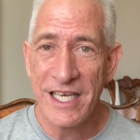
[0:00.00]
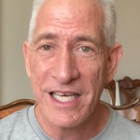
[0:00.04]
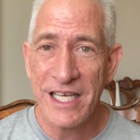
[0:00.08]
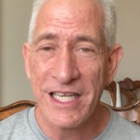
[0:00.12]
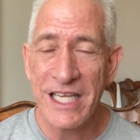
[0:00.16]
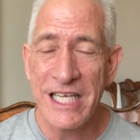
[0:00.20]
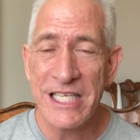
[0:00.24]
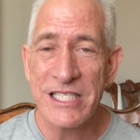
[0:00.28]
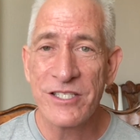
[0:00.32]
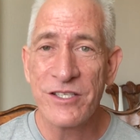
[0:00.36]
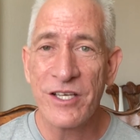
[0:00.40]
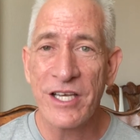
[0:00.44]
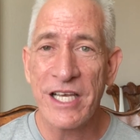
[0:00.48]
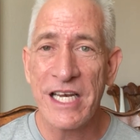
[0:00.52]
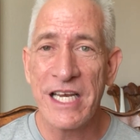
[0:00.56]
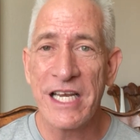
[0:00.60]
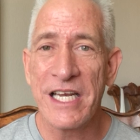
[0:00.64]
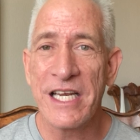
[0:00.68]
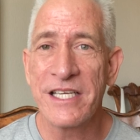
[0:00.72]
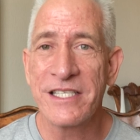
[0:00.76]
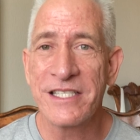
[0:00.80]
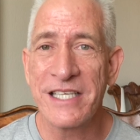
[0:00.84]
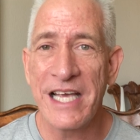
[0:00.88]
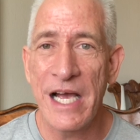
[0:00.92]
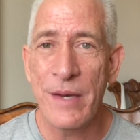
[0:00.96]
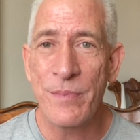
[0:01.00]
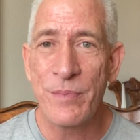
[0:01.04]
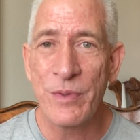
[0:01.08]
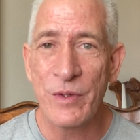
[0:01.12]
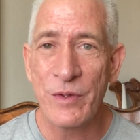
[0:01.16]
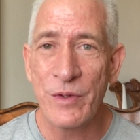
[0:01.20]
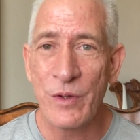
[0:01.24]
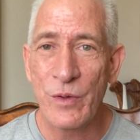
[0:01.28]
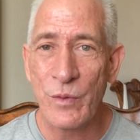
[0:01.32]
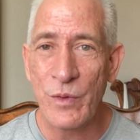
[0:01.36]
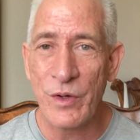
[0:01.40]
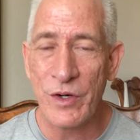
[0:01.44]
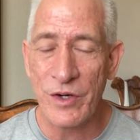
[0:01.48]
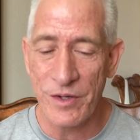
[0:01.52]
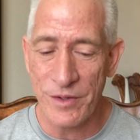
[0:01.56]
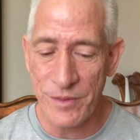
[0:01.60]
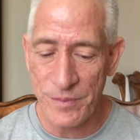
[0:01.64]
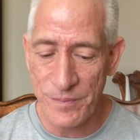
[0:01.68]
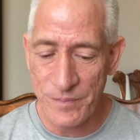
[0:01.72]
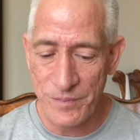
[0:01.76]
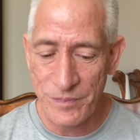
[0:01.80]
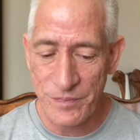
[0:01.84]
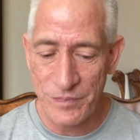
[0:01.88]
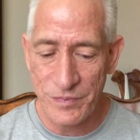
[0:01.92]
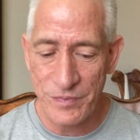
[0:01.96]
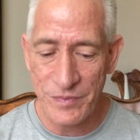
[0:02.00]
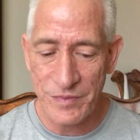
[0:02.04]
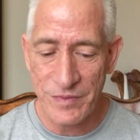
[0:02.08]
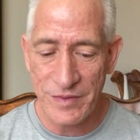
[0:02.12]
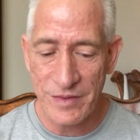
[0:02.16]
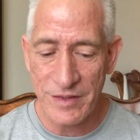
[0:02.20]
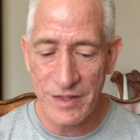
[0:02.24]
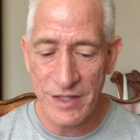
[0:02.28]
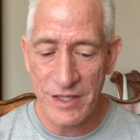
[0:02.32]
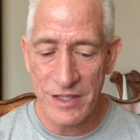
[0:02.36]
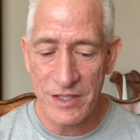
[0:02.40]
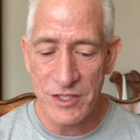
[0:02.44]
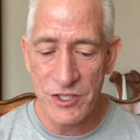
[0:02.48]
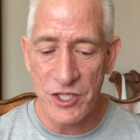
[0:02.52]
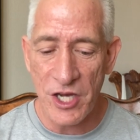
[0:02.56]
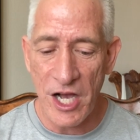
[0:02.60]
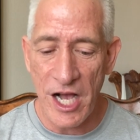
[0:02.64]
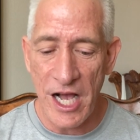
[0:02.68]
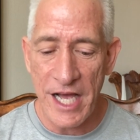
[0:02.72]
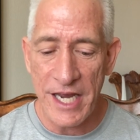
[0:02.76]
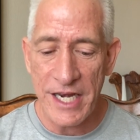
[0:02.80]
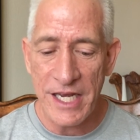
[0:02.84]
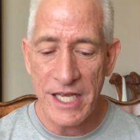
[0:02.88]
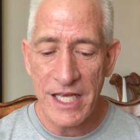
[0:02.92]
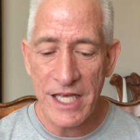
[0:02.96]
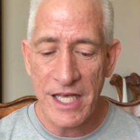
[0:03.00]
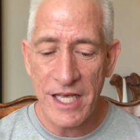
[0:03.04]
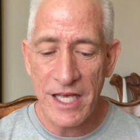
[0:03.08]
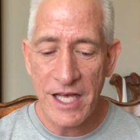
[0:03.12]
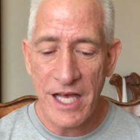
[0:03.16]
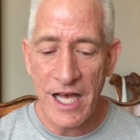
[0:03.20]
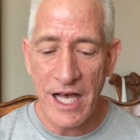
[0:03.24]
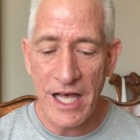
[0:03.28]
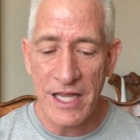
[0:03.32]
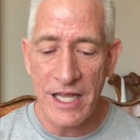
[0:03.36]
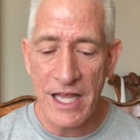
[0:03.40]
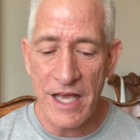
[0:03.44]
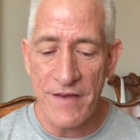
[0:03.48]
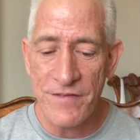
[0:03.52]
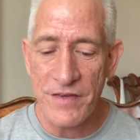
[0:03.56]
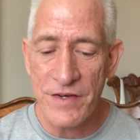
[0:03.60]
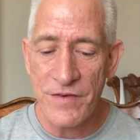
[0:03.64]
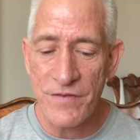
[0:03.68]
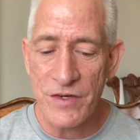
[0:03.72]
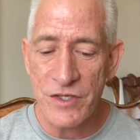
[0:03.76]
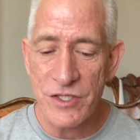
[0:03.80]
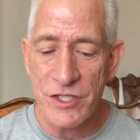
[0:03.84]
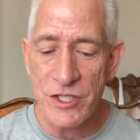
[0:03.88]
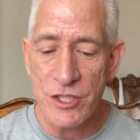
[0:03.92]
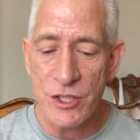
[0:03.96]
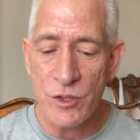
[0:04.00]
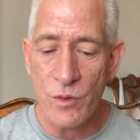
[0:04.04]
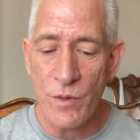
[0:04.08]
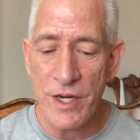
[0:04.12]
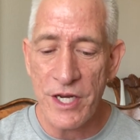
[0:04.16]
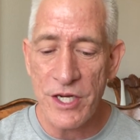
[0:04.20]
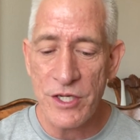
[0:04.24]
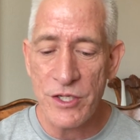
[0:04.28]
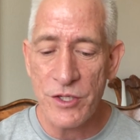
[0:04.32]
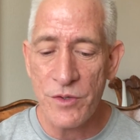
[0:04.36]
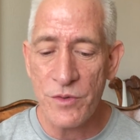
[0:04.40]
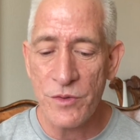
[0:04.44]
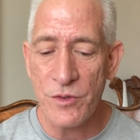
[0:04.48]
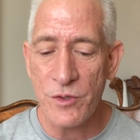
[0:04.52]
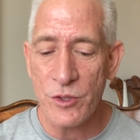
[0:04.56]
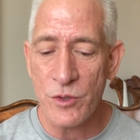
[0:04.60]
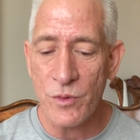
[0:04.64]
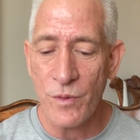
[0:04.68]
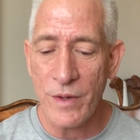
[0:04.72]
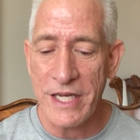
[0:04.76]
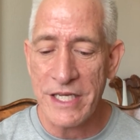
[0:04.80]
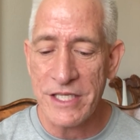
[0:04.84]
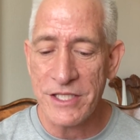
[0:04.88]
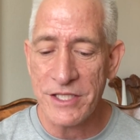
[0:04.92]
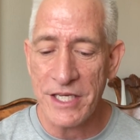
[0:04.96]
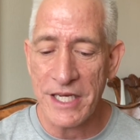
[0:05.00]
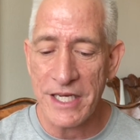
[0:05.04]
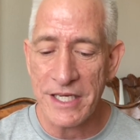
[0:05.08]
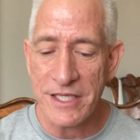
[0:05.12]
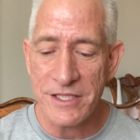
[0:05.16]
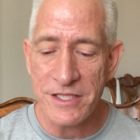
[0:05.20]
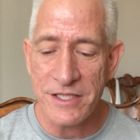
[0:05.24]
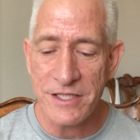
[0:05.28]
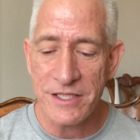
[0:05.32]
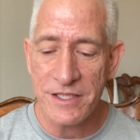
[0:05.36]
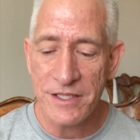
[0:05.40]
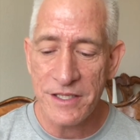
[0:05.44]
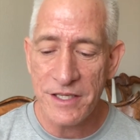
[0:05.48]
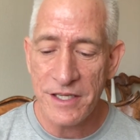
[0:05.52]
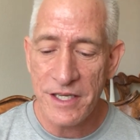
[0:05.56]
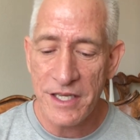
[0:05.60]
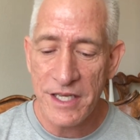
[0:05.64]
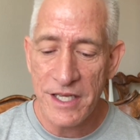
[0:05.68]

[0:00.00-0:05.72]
Now let's look at an example in the Word. John 11 verses 22 through 26.